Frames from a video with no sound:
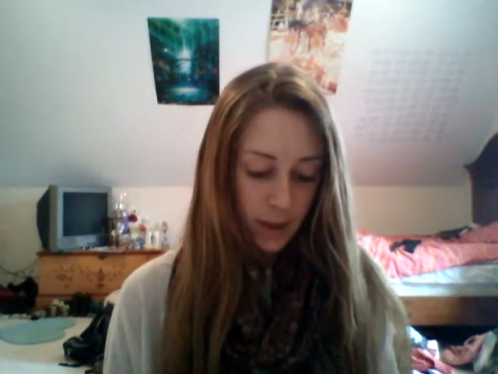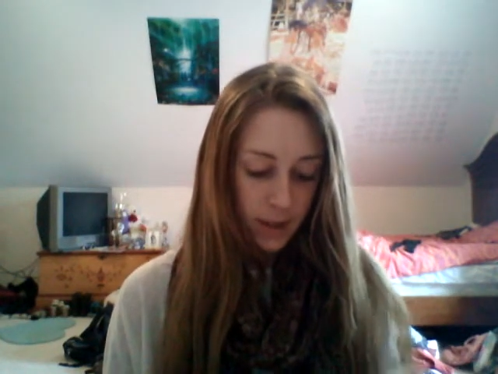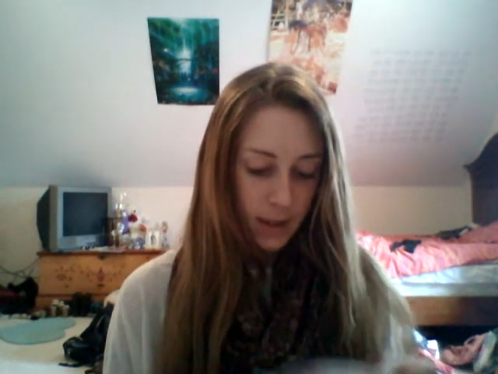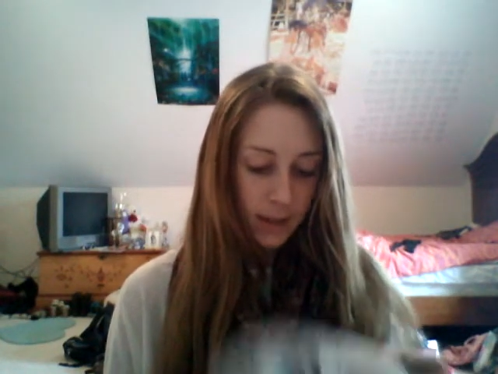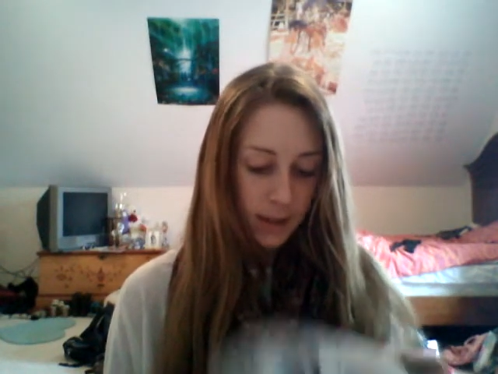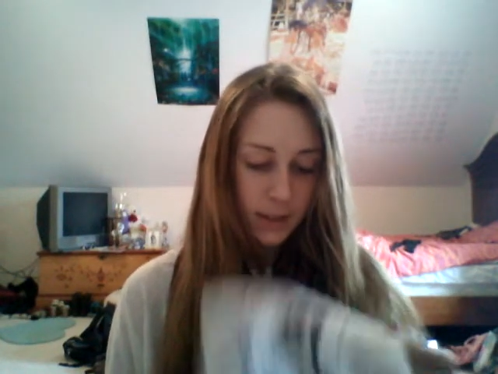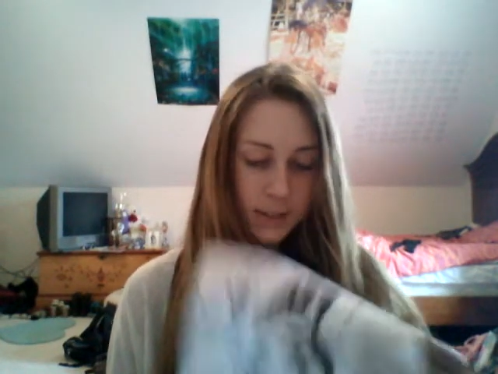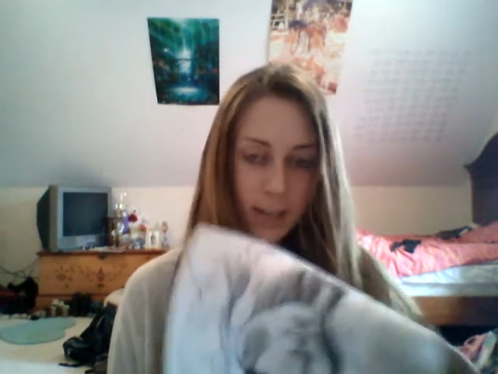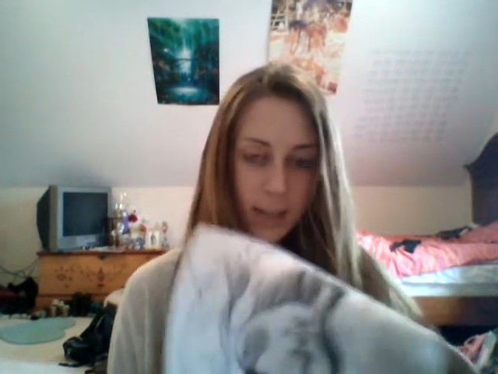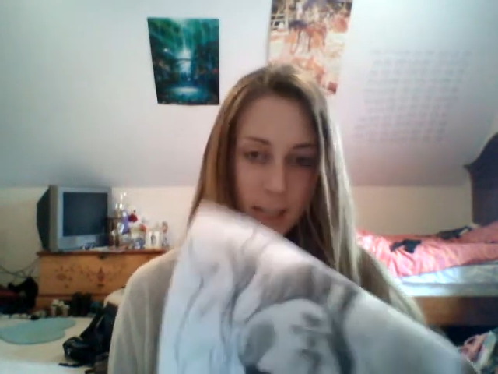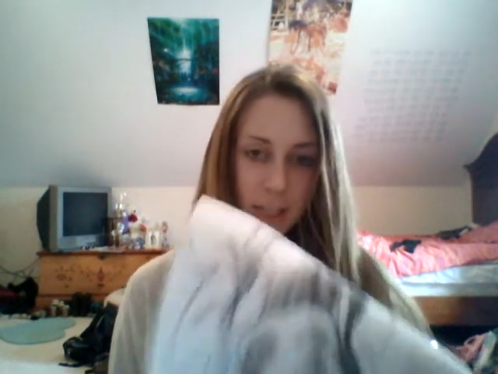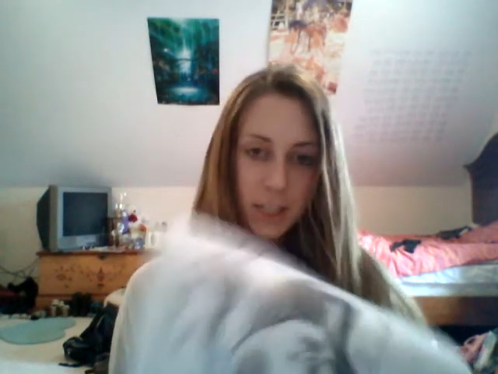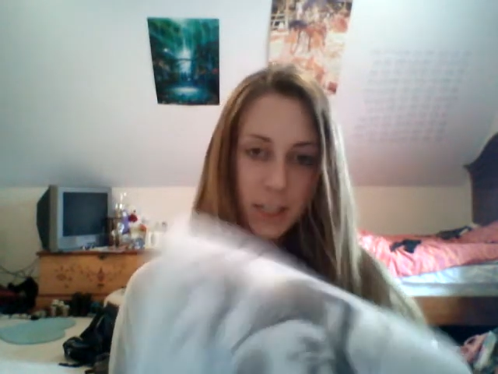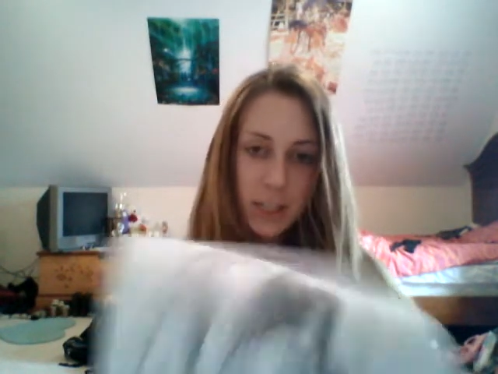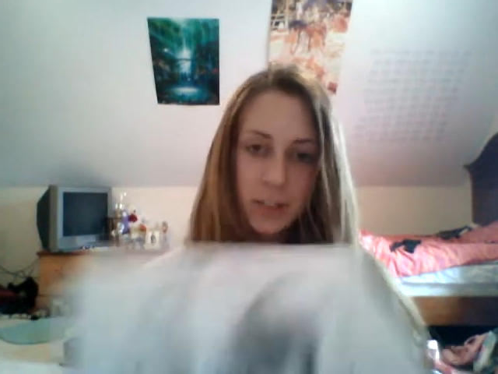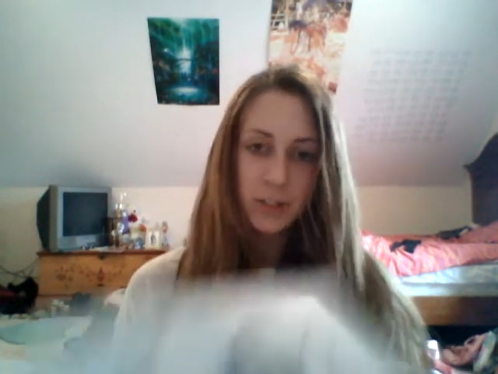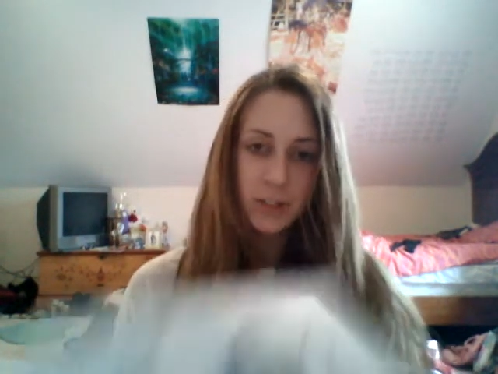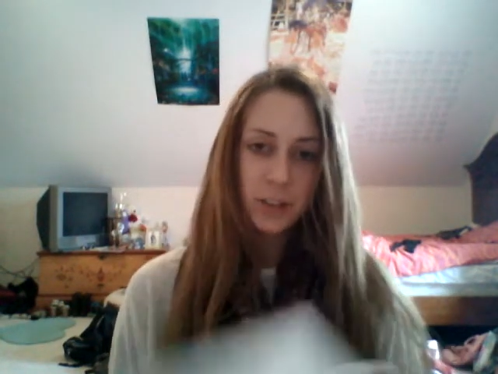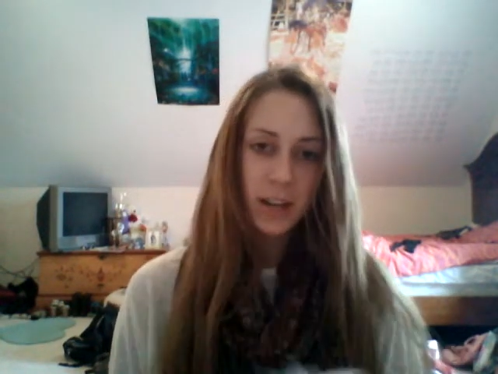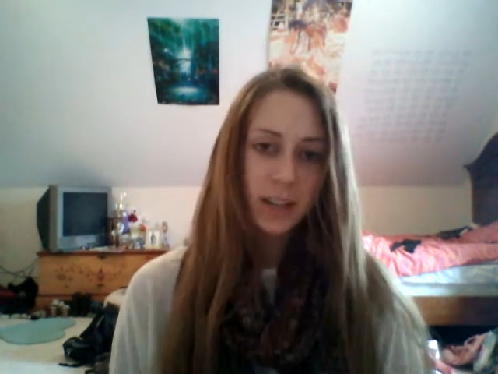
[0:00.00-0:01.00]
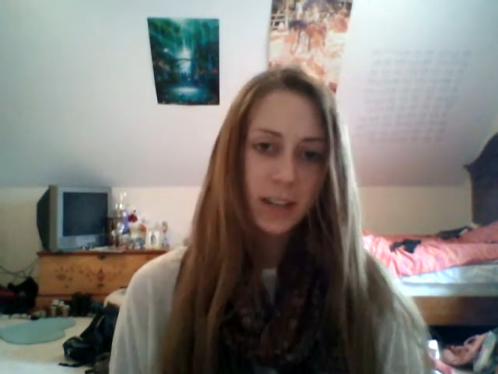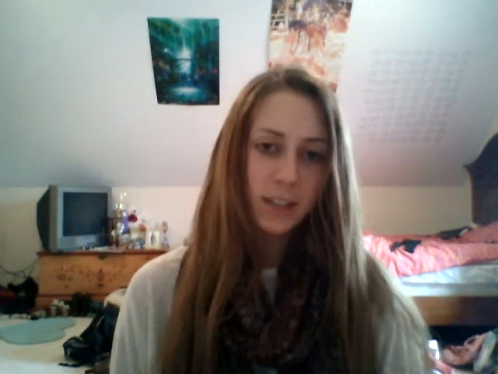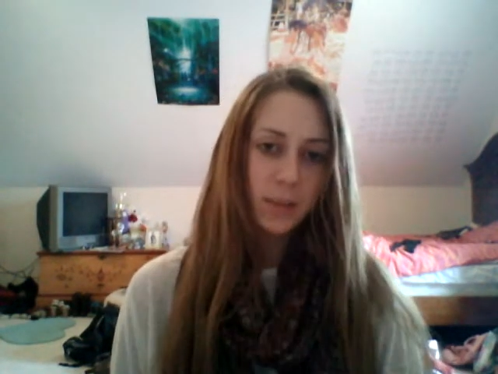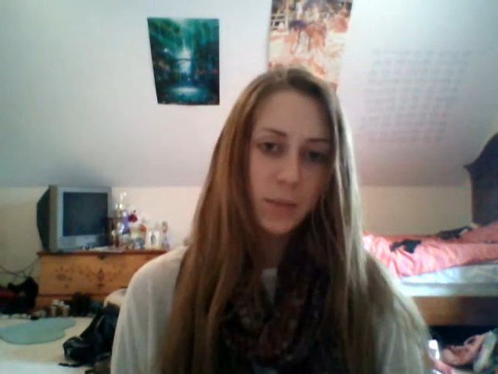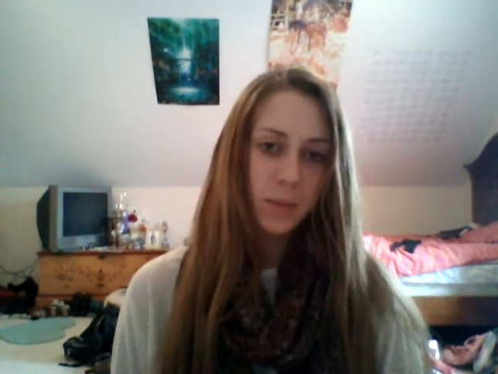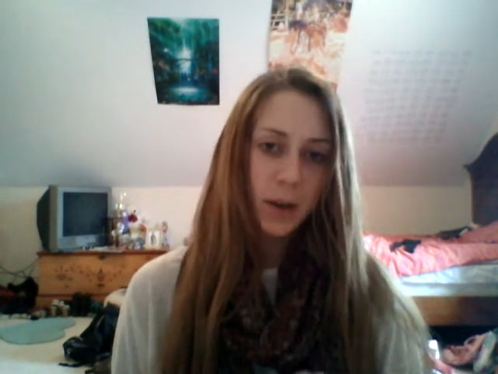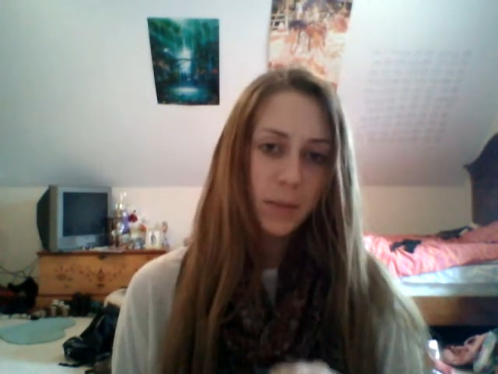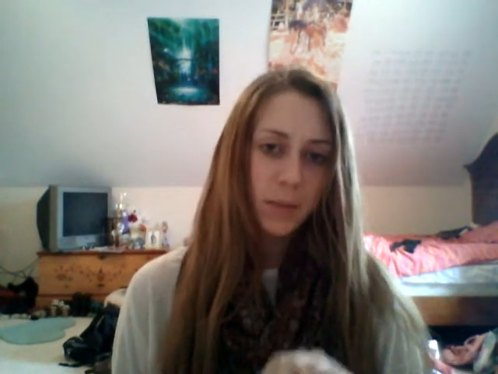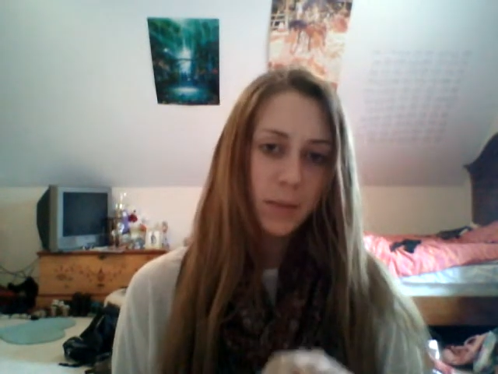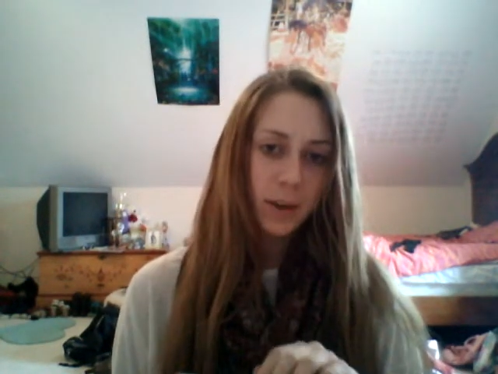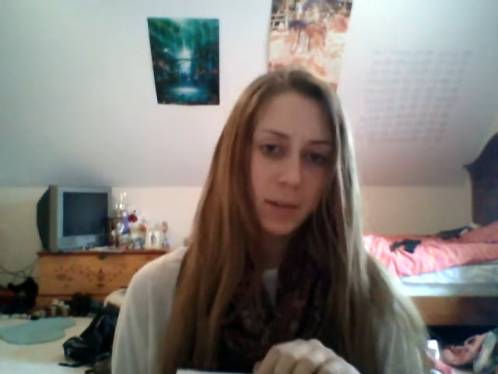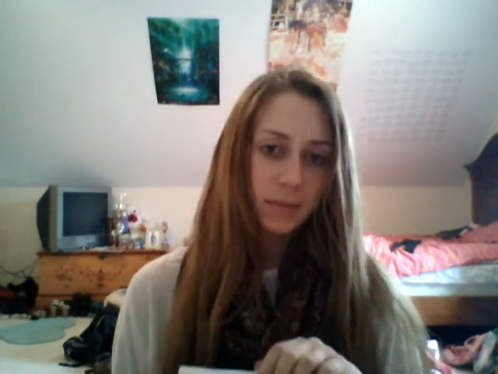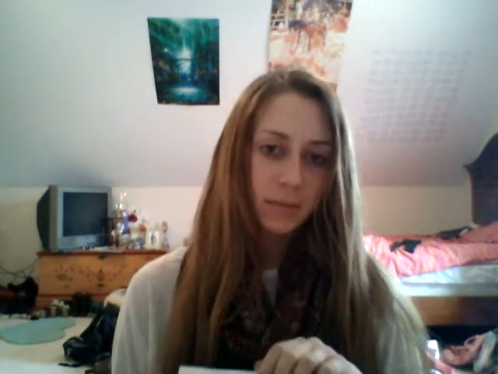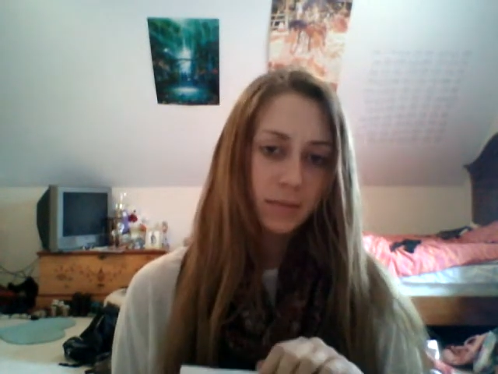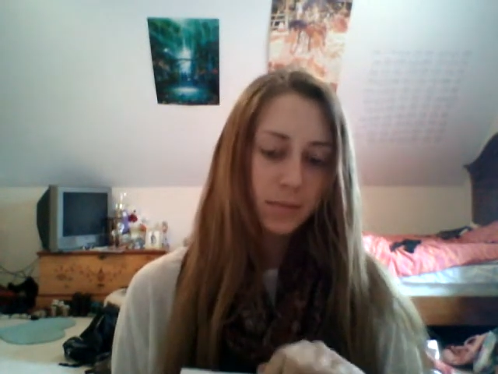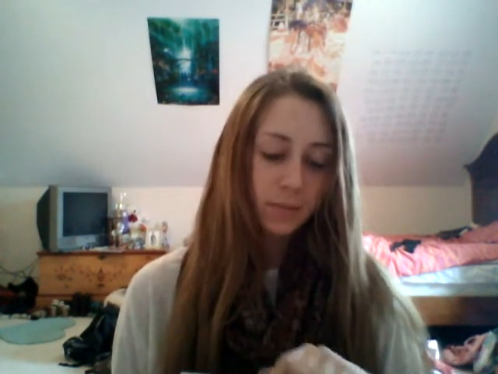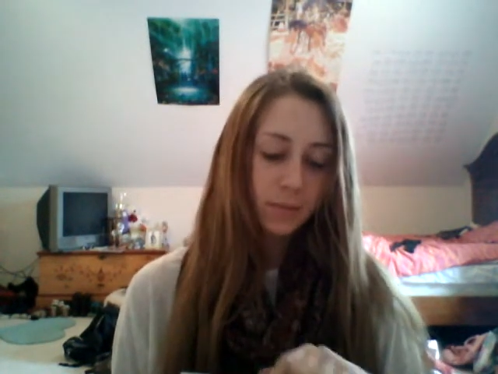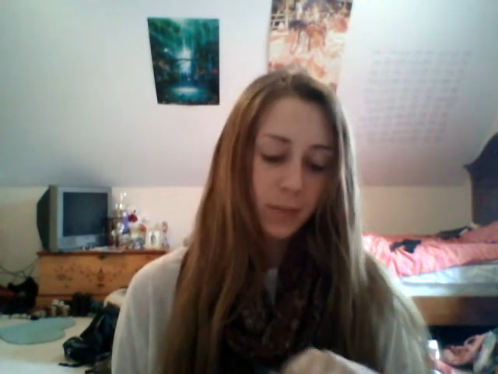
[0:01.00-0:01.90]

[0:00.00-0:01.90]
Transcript: This is actually just tracing paper,